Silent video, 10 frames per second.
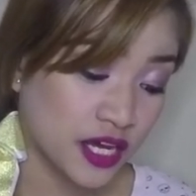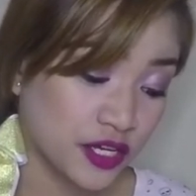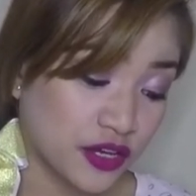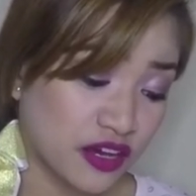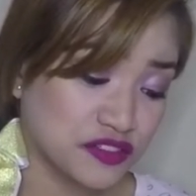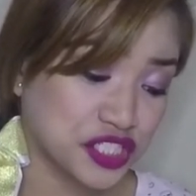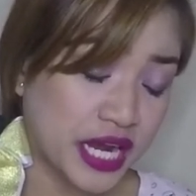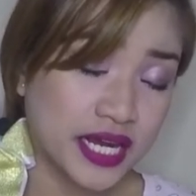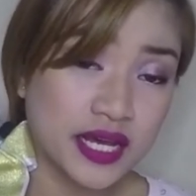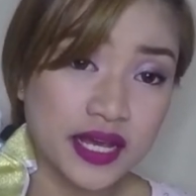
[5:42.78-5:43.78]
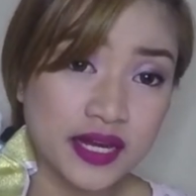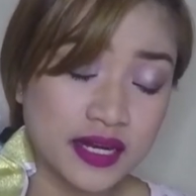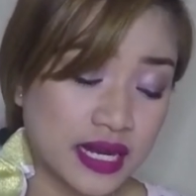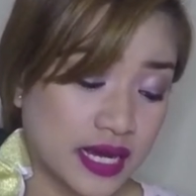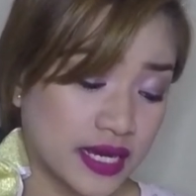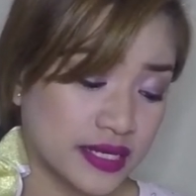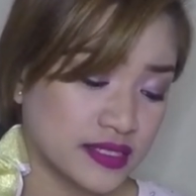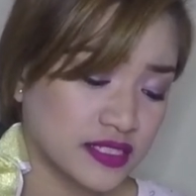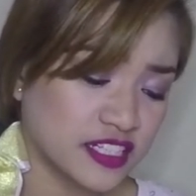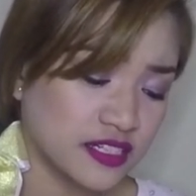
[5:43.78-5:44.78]
you have China
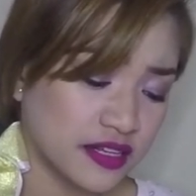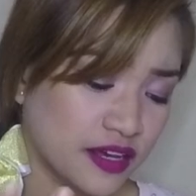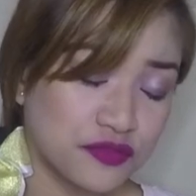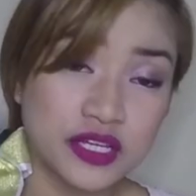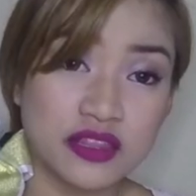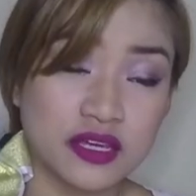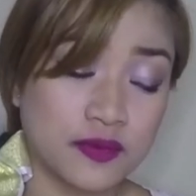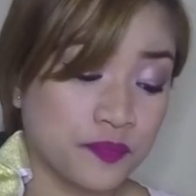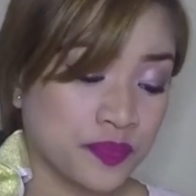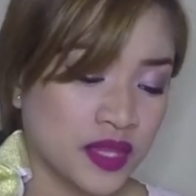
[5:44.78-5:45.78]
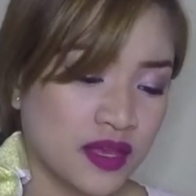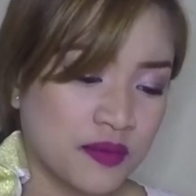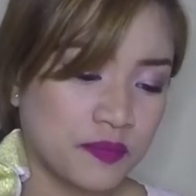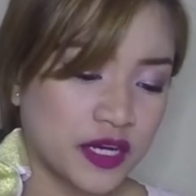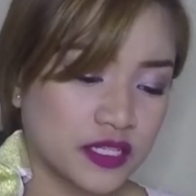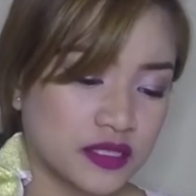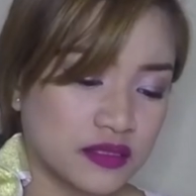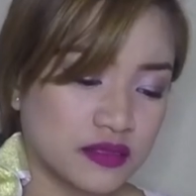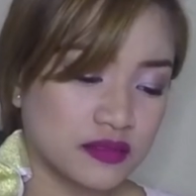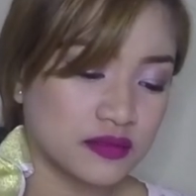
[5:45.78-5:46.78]
Airlines, everything. But,
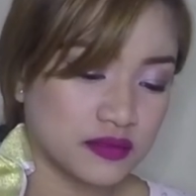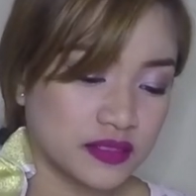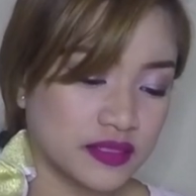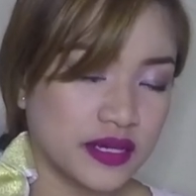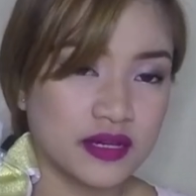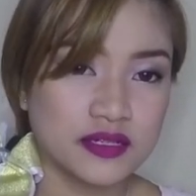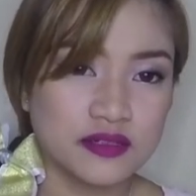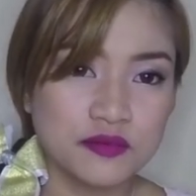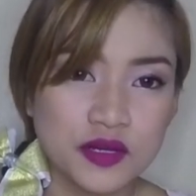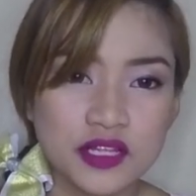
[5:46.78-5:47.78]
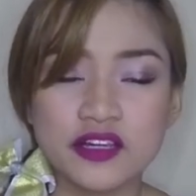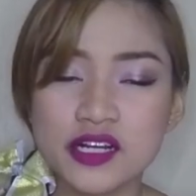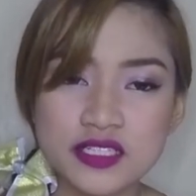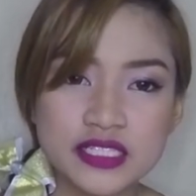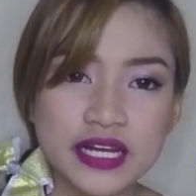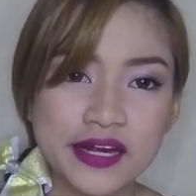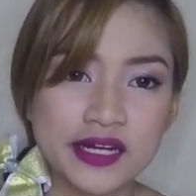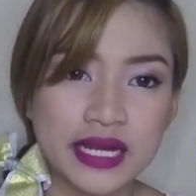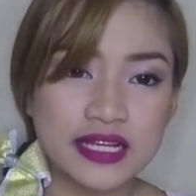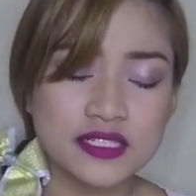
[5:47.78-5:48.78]
yeah, there are still
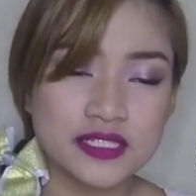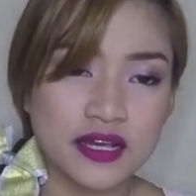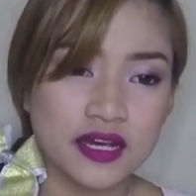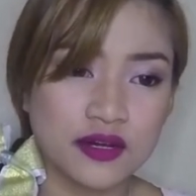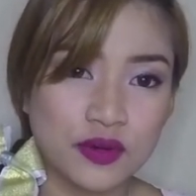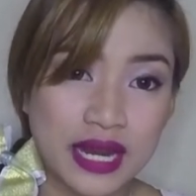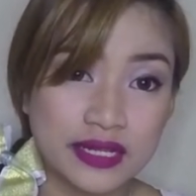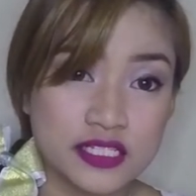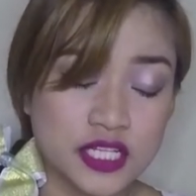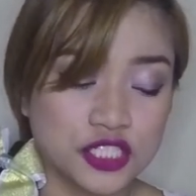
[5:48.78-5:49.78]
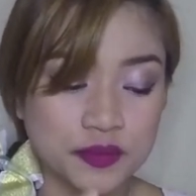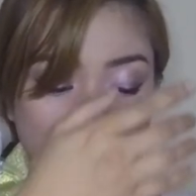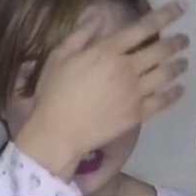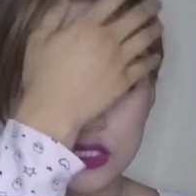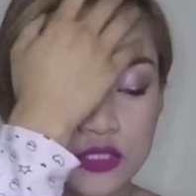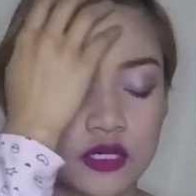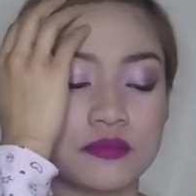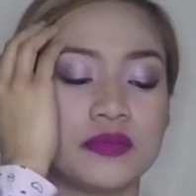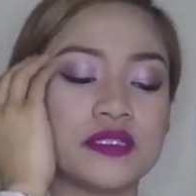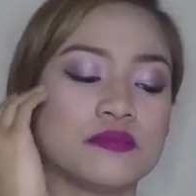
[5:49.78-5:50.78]
airlines na wala din sa trip.com,
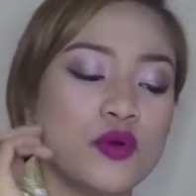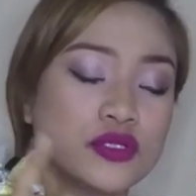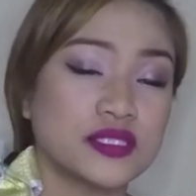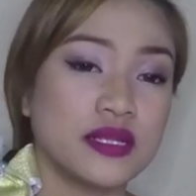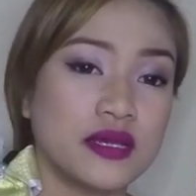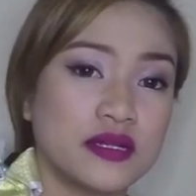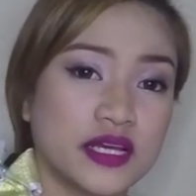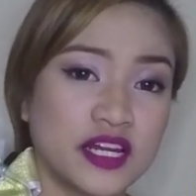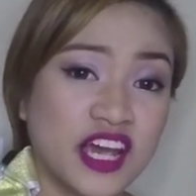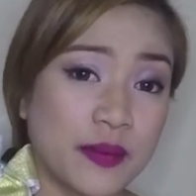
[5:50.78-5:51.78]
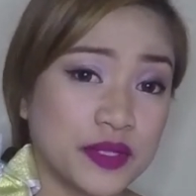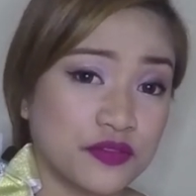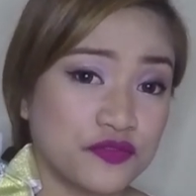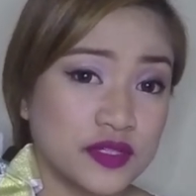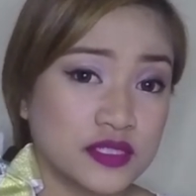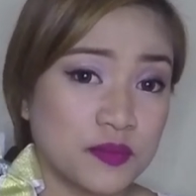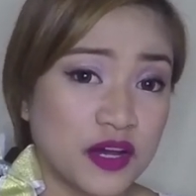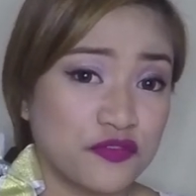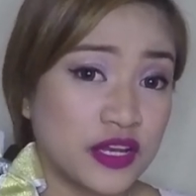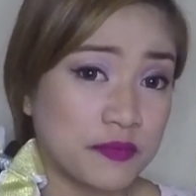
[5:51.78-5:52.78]
but mostly, na ginagamit ng sa
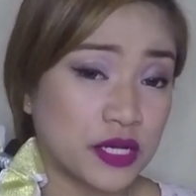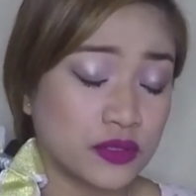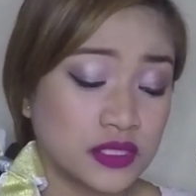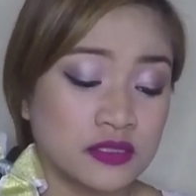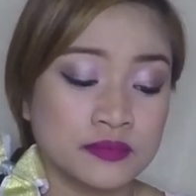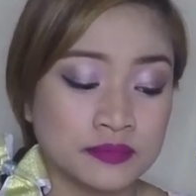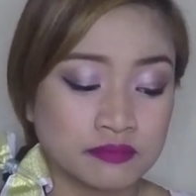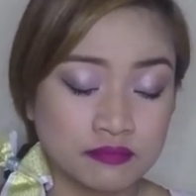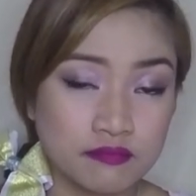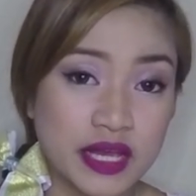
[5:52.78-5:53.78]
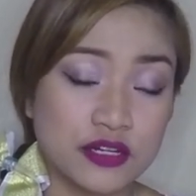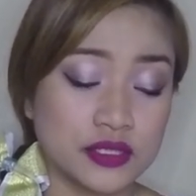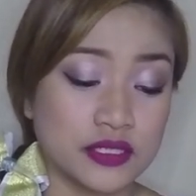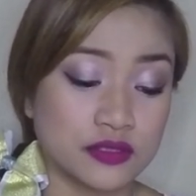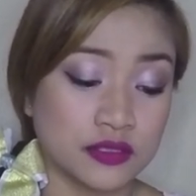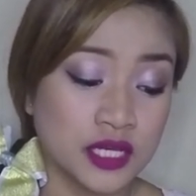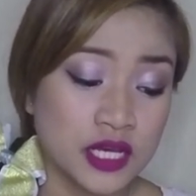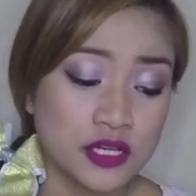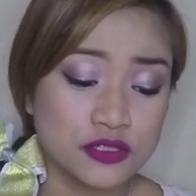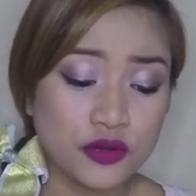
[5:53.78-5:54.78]
mga Filipinos, meron dito.
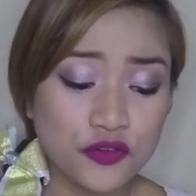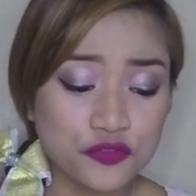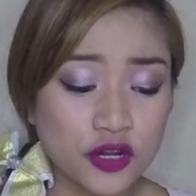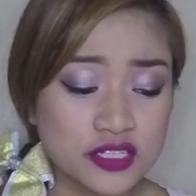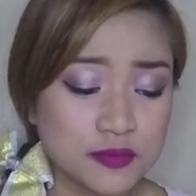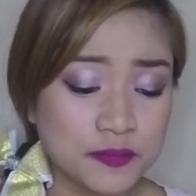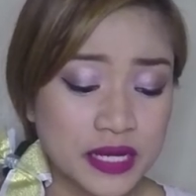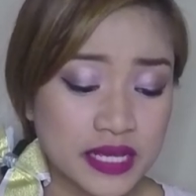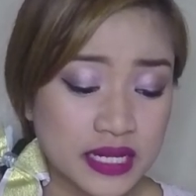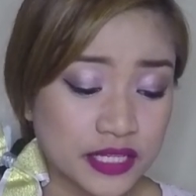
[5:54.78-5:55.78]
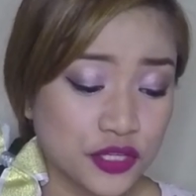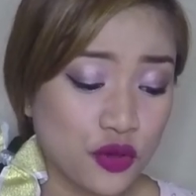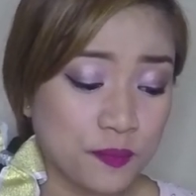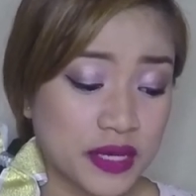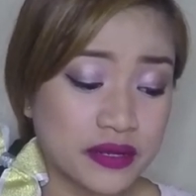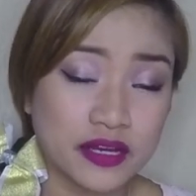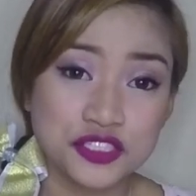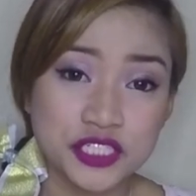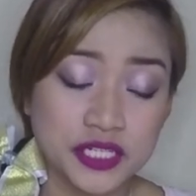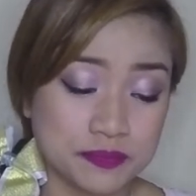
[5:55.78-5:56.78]
So, of course, pipiliin natin yung
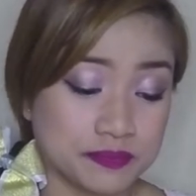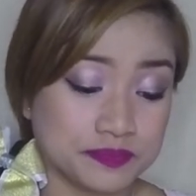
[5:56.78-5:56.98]
pinaka-cheap